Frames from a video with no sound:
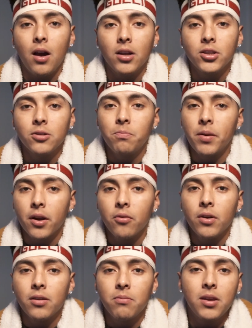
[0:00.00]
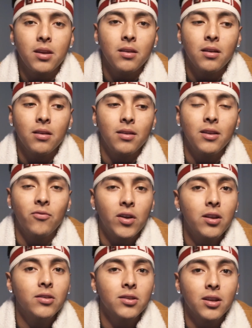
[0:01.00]
Just bear with me. These
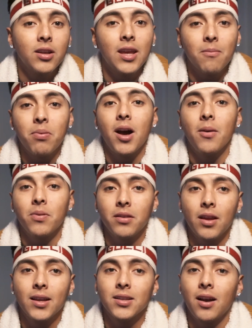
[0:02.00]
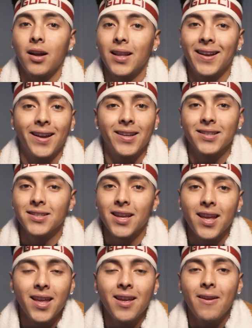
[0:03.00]
videos are gonna get popping. That's all I gotta
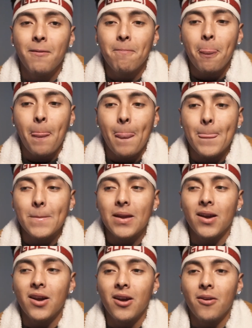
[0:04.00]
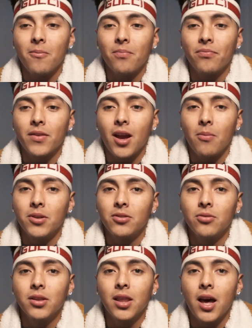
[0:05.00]
say. I'm gonna
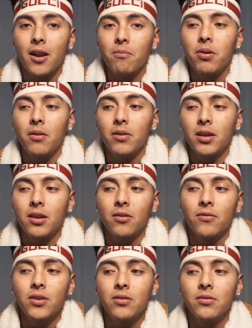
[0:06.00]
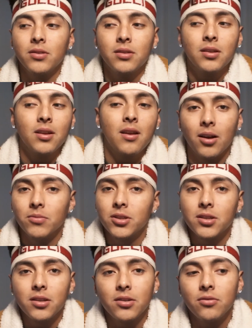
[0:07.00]
do a lot of public interviews. I'm
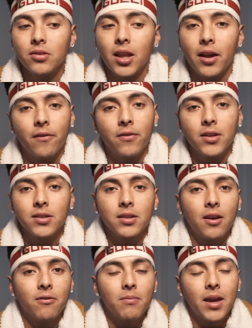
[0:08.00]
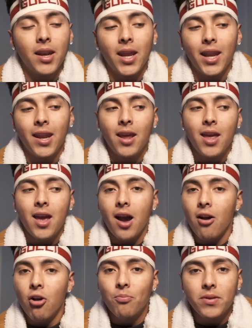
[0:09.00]
just gonna do a lot of fun stuff, man. And
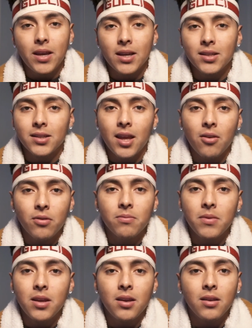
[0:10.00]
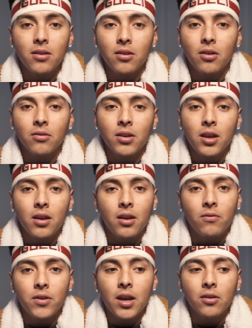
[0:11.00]
I hope you guys stay with me. You know,
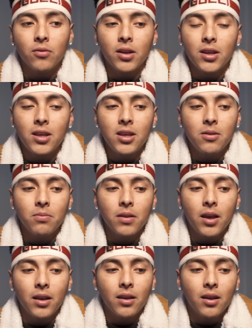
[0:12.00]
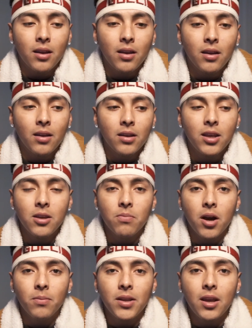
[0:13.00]
if you guys want to keep
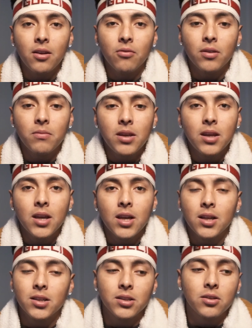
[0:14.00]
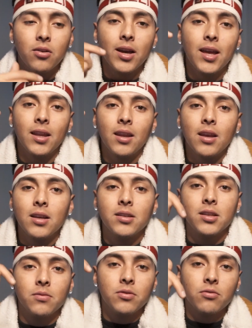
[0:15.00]
updated with me, just go ahead,
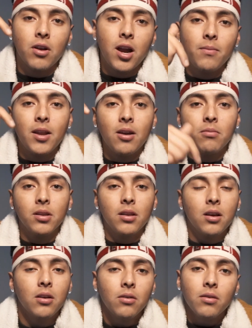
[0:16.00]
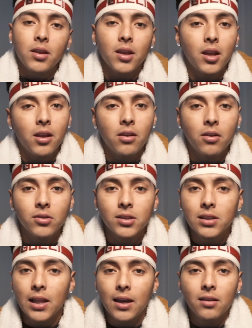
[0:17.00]
subscribe down below, and you know,
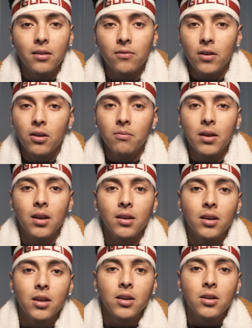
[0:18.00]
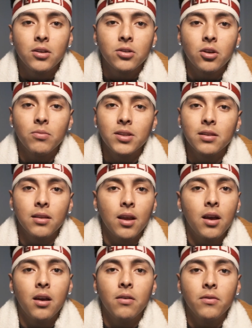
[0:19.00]
just like this video, man. Show me some
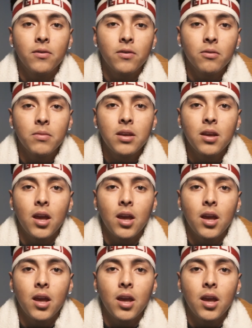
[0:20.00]
love, you feel me?